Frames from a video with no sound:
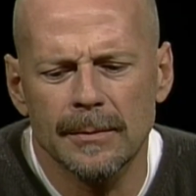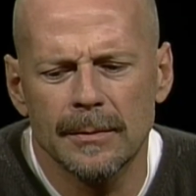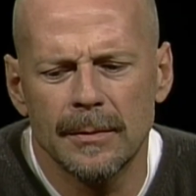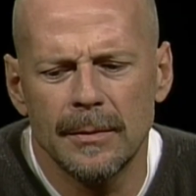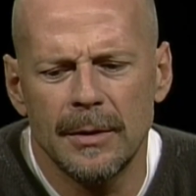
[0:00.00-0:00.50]

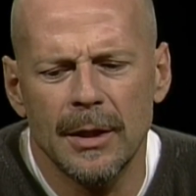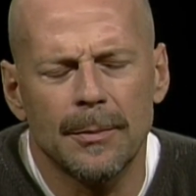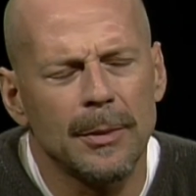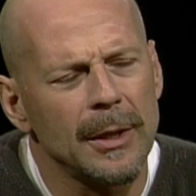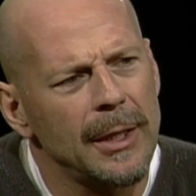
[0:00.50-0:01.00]
you like
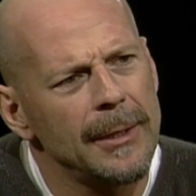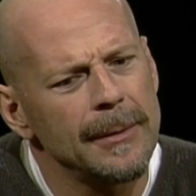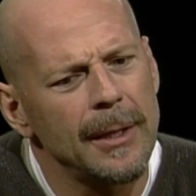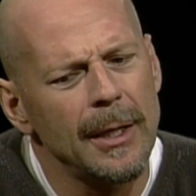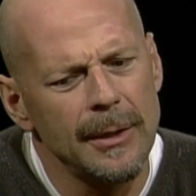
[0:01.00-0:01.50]
parenting? Play.
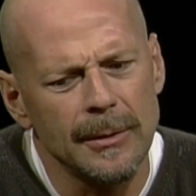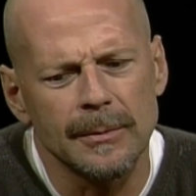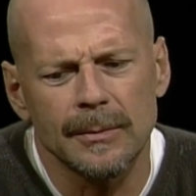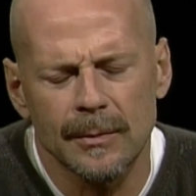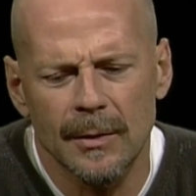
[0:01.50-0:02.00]
I do.
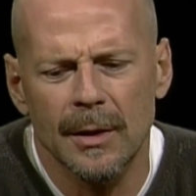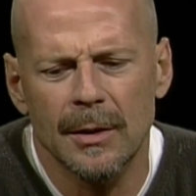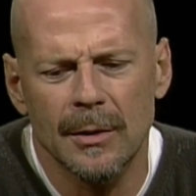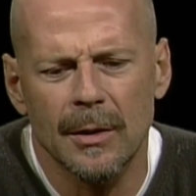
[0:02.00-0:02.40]
I do.